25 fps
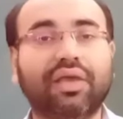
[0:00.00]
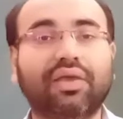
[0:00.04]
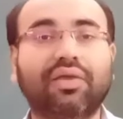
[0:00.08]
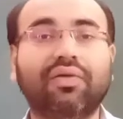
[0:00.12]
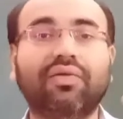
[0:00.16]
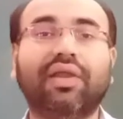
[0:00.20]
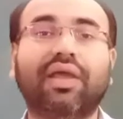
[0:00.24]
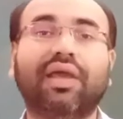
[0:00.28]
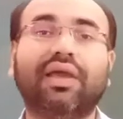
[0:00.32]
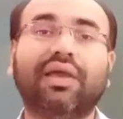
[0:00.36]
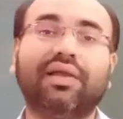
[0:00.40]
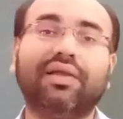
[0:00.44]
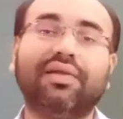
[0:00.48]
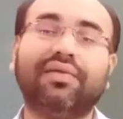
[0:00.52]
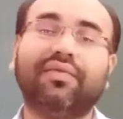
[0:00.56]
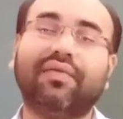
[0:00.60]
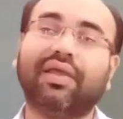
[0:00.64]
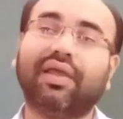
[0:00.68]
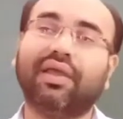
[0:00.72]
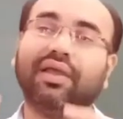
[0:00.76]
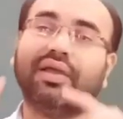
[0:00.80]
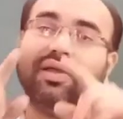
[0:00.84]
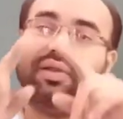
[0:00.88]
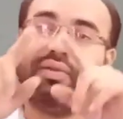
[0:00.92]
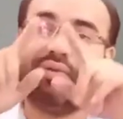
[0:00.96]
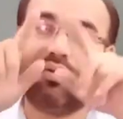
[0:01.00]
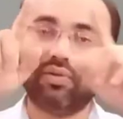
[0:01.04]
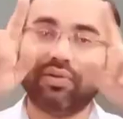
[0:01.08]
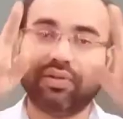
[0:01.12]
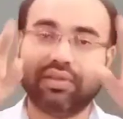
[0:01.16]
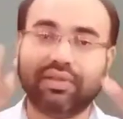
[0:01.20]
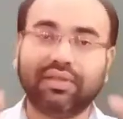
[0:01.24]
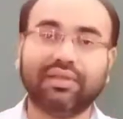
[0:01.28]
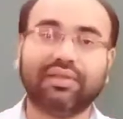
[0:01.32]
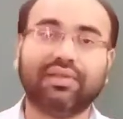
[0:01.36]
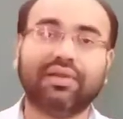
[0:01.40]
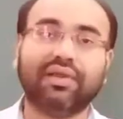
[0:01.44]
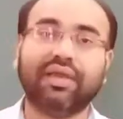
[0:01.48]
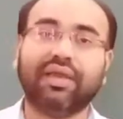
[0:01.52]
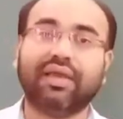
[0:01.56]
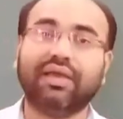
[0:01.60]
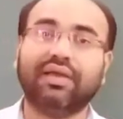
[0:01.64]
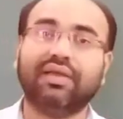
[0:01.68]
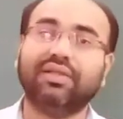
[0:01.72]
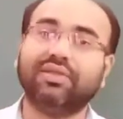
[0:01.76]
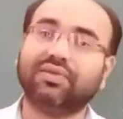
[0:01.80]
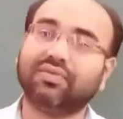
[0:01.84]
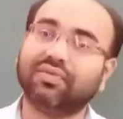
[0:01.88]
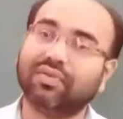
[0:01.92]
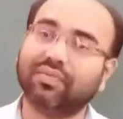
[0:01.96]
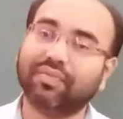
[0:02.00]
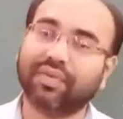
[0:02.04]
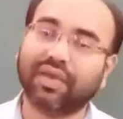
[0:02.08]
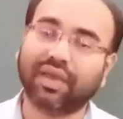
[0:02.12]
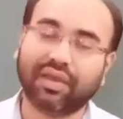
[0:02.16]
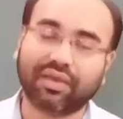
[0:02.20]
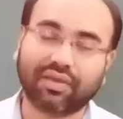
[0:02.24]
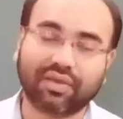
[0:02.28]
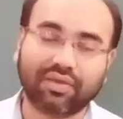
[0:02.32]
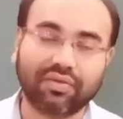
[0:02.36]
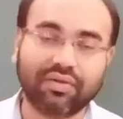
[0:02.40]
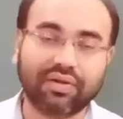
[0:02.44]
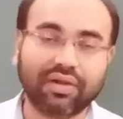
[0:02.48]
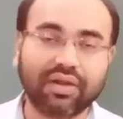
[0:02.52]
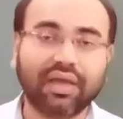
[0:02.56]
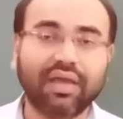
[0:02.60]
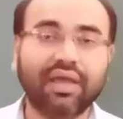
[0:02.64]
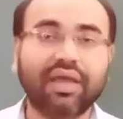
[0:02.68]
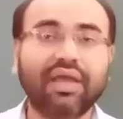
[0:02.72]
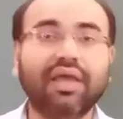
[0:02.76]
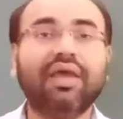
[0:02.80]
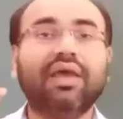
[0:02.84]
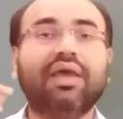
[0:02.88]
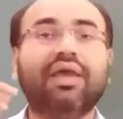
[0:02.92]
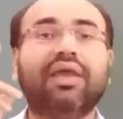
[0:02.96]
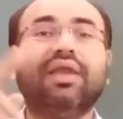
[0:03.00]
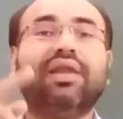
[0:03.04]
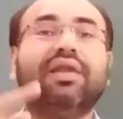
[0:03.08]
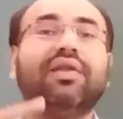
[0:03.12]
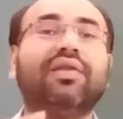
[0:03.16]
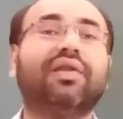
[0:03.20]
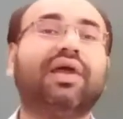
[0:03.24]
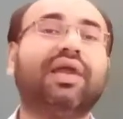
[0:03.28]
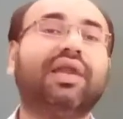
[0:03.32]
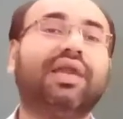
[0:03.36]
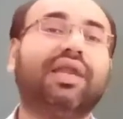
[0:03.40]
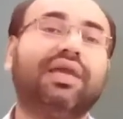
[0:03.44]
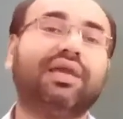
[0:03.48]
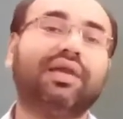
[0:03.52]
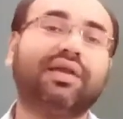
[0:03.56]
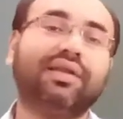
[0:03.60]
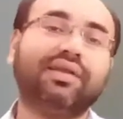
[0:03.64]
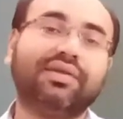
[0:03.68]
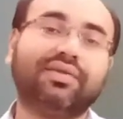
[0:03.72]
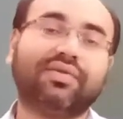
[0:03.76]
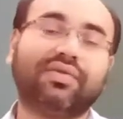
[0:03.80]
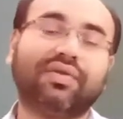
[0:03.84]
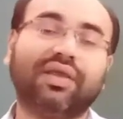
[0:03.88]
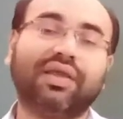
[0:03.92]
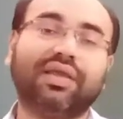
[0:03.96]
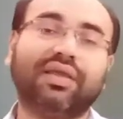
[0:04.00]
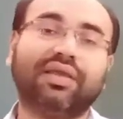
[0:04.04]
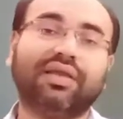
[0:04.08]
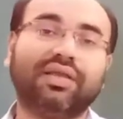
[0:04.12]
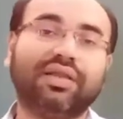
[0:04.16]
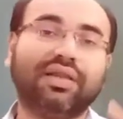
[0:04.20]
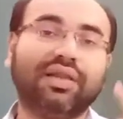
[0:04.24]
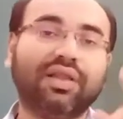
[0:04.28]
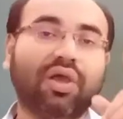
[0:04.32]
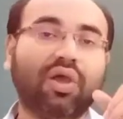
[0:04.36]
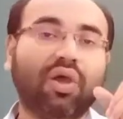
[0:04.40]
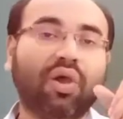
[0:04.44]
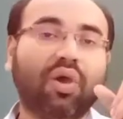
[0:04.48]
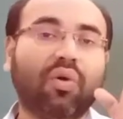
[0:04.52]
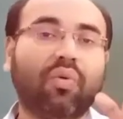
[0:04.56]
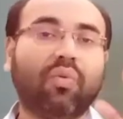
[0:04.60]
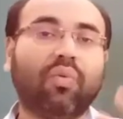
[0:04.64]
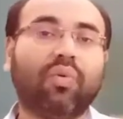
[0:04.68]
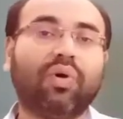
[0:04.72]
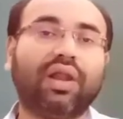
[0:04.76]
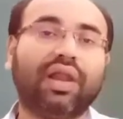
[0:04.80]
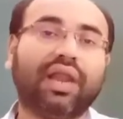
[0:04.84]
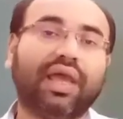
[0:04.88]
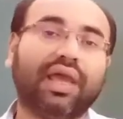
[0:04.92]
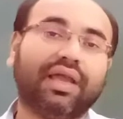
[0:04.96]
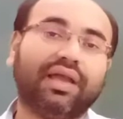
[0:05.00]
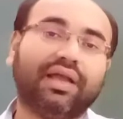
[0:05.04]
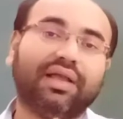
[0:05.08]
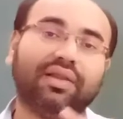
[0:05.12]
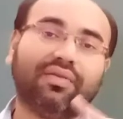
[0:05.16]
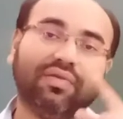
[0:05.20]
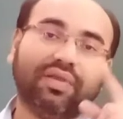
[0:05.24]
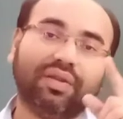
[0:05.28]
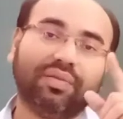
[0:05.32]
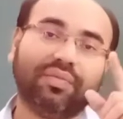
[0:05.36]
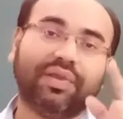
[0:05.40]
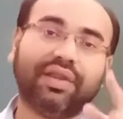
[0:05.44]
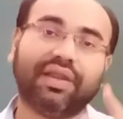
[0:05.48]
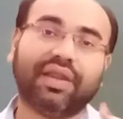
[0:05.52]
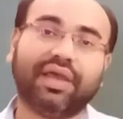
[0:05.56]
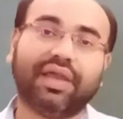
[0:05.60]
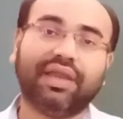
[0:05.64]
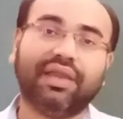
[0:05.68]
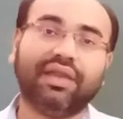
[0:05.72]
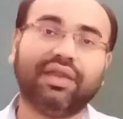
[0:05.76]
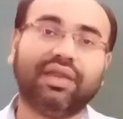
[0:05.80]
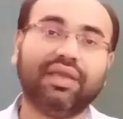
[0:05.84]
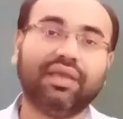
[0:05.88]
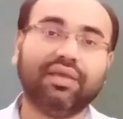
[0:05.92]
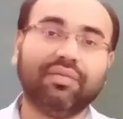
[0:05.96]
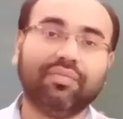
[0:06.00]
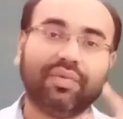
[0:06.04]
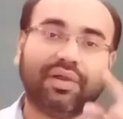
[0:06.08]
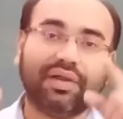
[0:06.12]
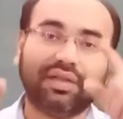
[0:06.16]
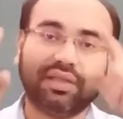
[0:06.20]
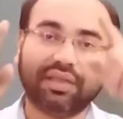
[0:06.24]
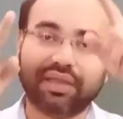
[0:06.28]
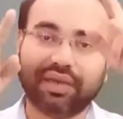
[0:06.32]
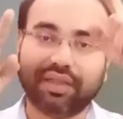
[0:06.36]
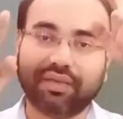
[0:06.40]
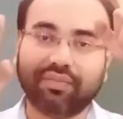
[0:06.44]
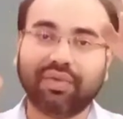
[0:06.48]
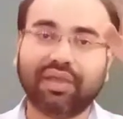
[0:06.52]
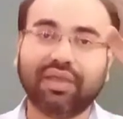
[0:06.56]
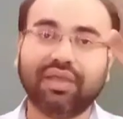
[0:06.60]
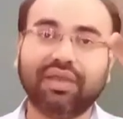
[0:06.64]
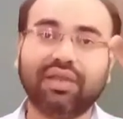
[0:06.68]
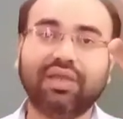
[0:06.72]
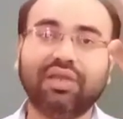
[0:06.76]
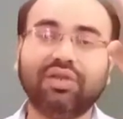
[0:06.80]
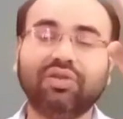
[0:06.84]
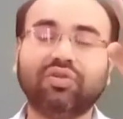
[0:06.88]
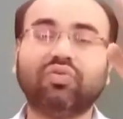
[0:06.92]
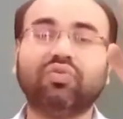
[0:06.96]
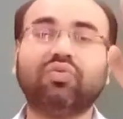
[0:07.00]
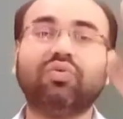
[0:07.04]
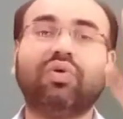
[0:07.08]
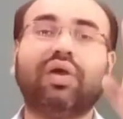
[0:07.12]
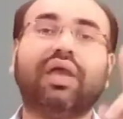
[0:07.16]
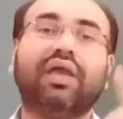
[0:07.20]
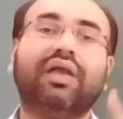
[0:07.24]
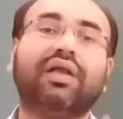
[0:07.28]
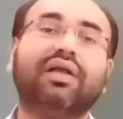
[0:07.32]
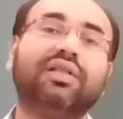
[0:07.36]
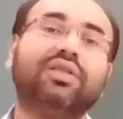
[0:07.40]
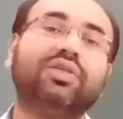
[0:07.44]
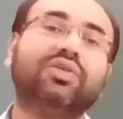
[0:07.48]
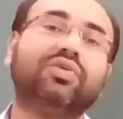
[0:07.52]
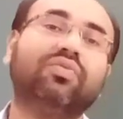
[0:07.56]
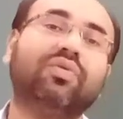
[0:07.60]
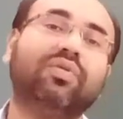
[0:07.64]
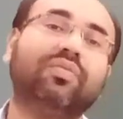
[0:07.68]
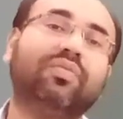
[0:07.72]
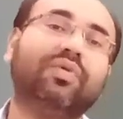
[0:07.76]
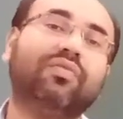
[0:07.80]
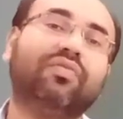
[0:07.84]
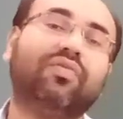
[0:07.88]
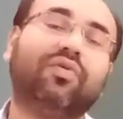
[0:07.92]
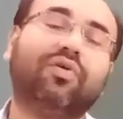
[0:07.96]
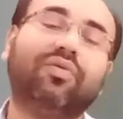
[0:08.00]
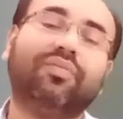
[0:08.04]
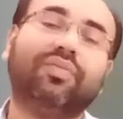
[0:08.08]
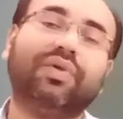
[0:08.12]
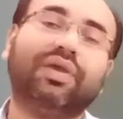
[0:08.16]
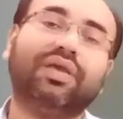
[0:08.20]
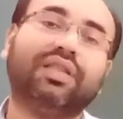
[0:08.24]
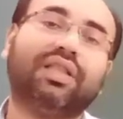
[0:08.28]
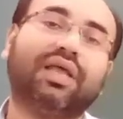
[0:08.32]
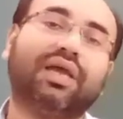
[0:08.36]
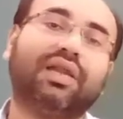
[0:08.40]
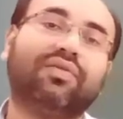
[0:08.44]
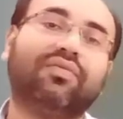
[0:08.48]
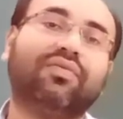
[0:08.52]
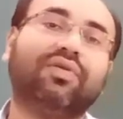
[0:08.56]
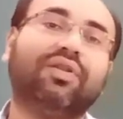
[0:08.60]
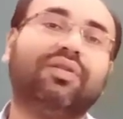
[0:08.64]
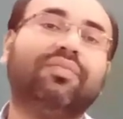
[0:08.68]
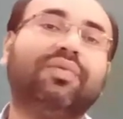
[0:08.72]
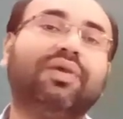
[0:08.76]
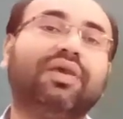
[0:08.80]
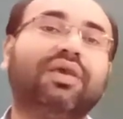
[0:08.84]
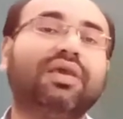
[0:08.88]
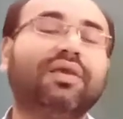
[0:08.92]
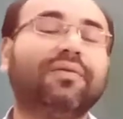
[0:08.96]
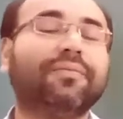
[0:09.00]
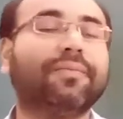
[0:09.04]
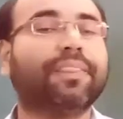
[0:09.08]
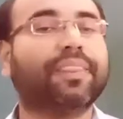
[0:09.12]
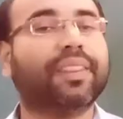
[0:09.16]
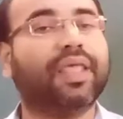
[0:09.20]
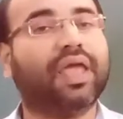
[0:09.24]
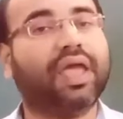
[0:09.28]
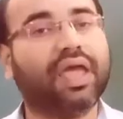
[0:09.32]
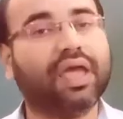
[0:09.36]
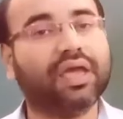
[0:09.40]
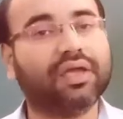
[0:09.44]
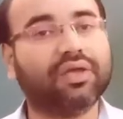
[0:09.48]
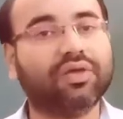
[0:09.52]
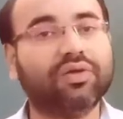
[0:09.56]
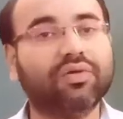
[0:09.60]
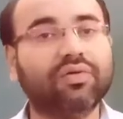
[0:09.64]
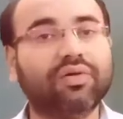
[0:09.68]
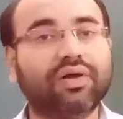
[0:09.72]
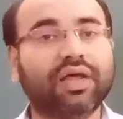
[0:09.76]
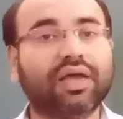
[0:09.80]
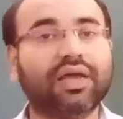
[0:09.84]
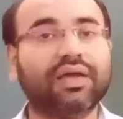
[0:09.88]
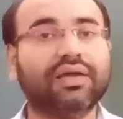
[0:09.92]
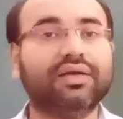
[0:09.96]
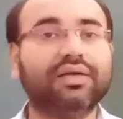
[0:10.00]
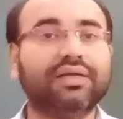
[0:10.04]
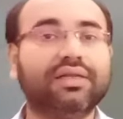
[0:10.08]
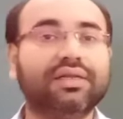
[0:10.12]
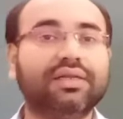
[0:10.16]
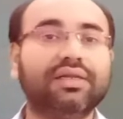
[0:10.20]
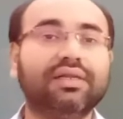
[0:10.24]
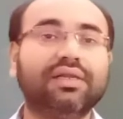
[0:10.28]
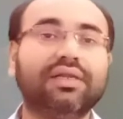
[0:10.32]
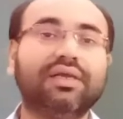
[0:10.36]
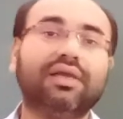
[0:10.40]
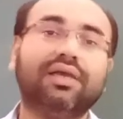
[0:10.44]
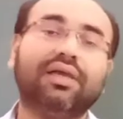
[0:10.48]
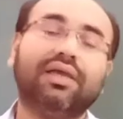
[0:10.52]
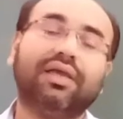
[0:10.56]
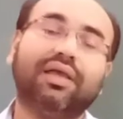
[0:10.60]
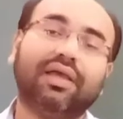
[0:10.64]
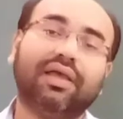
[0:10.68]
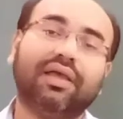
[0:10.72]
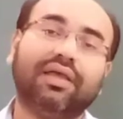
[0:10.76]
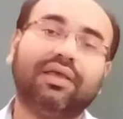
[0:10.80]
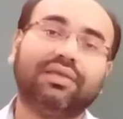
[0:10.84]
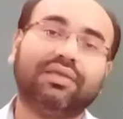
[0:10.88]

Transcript: Acute angle triangle, all the three angles will be acute. In right angle triangle, one angle will be 90, but the remaining two angles will be forming, that will be acute angle.